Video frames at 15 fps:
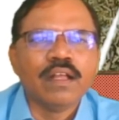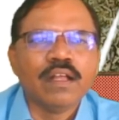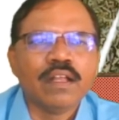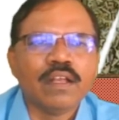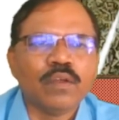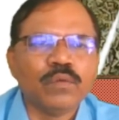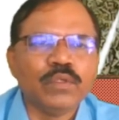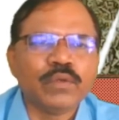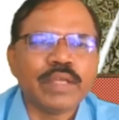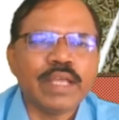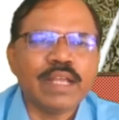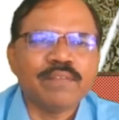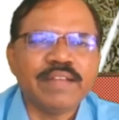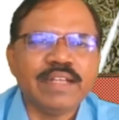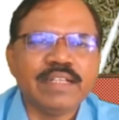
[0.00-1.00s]
Now you
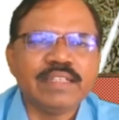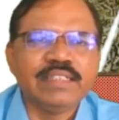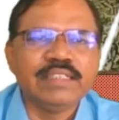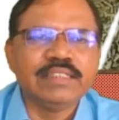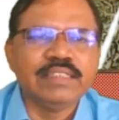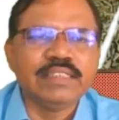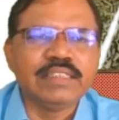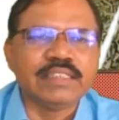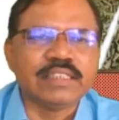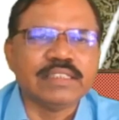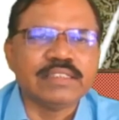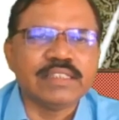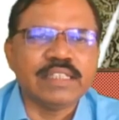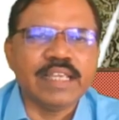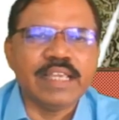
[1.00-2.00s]
can find this
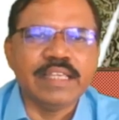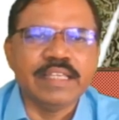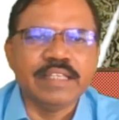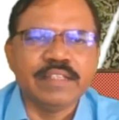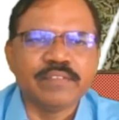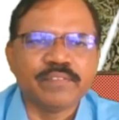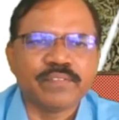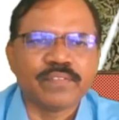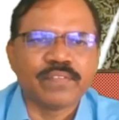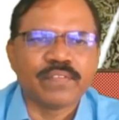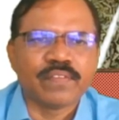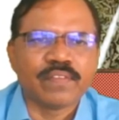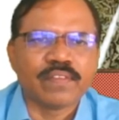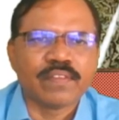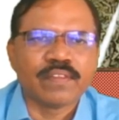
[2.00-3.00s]
distance AE,
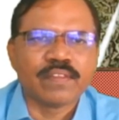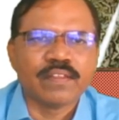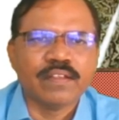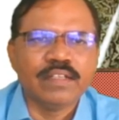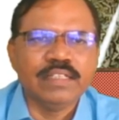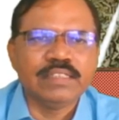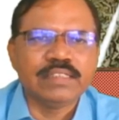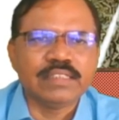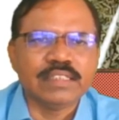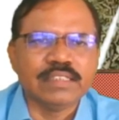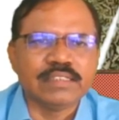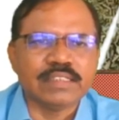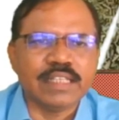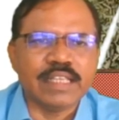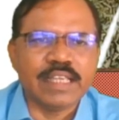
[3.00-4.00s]

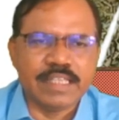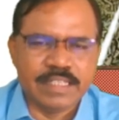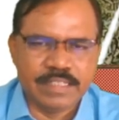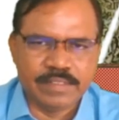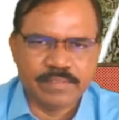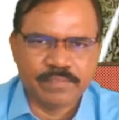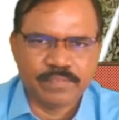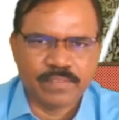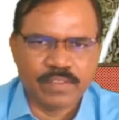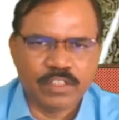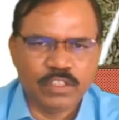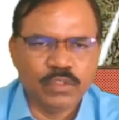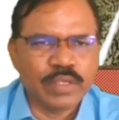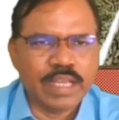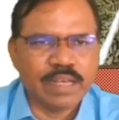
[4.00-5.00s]
distance AE.
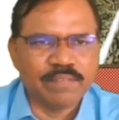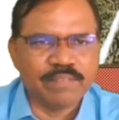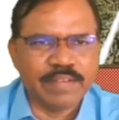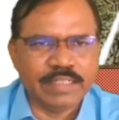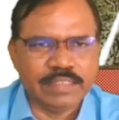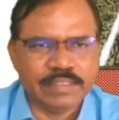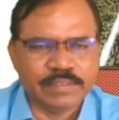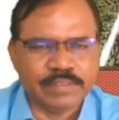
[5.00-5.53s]
You can find.